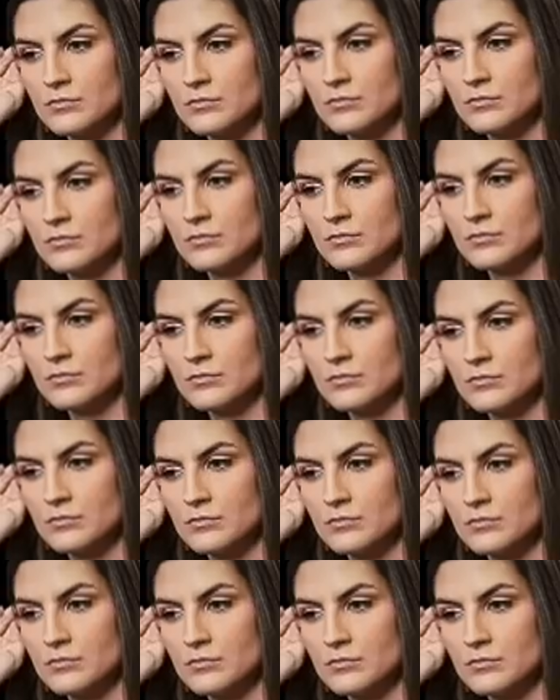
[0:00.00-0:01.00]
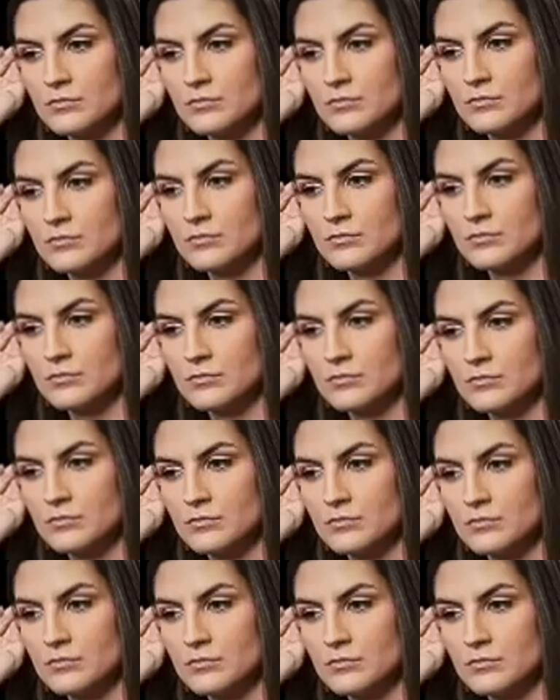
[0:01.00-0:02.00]

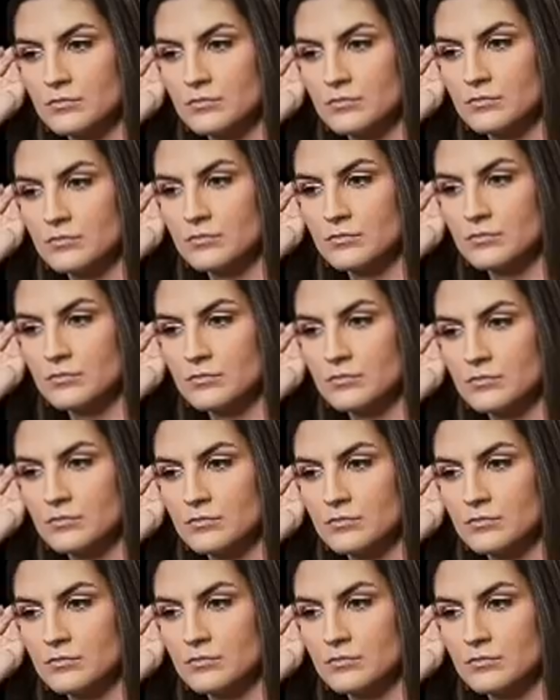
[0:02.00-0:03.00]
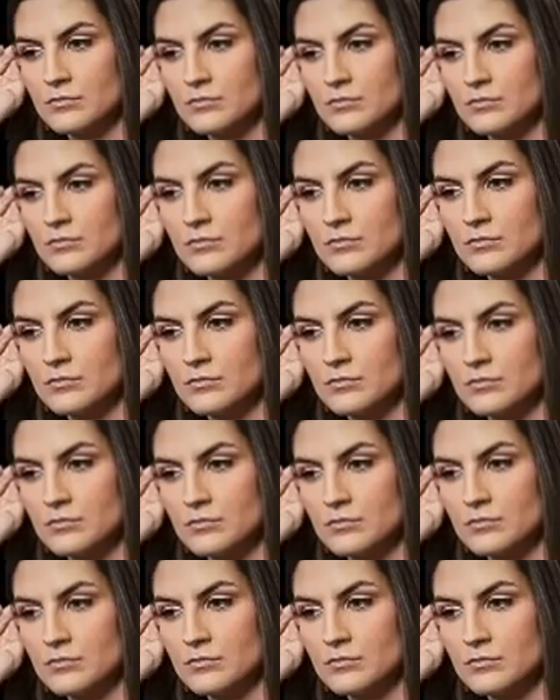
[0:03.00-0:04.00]

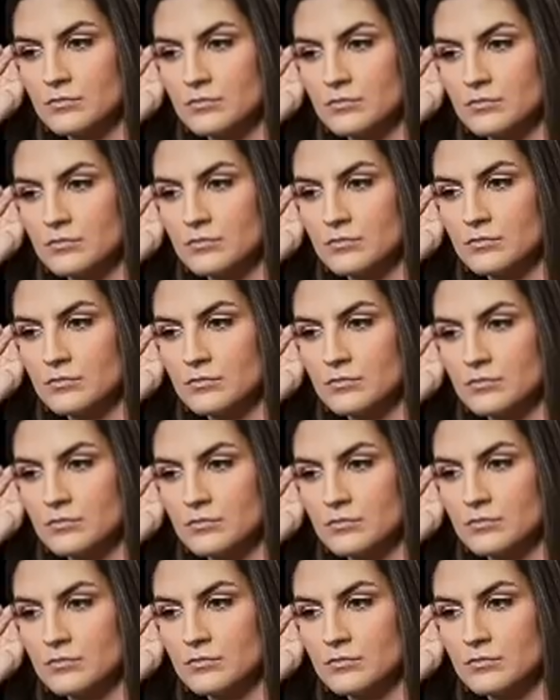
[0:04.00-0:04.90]
This person isn't speaking.